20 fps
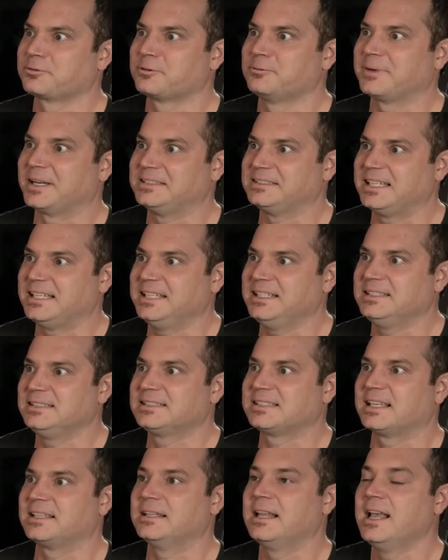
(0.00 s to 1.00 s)
through my
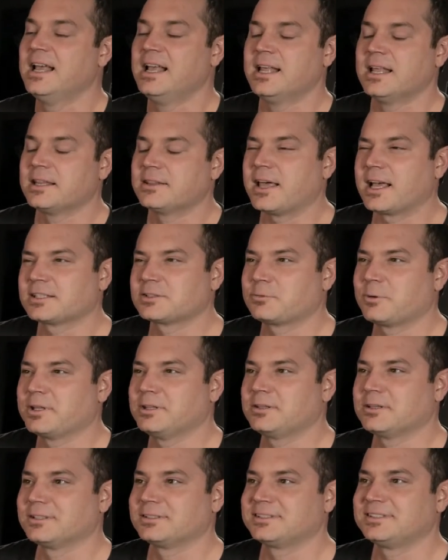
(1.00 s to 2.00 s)
teens, and that's
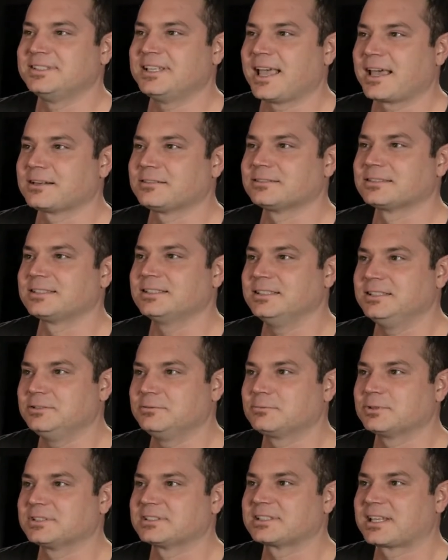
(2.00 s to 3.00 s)
when the Seattle
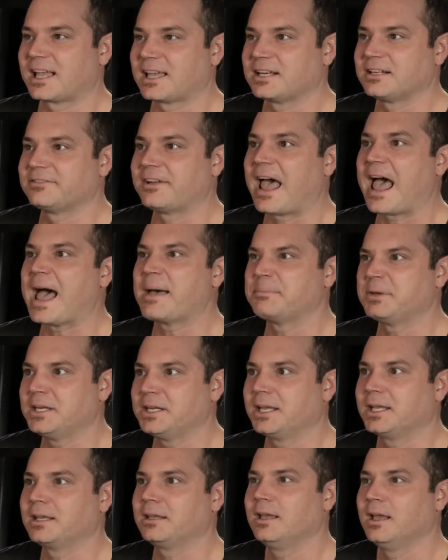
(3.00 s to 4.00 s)
scene was kind of
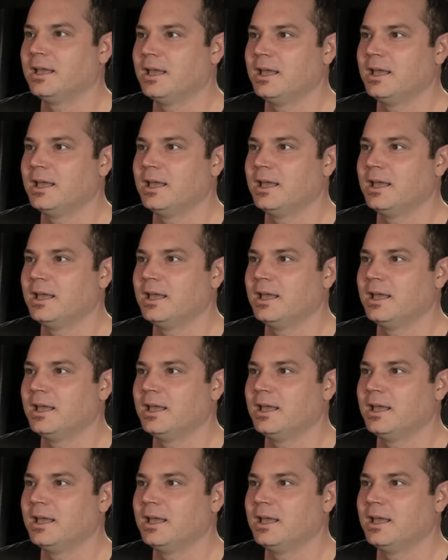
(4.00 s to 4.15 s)
happening.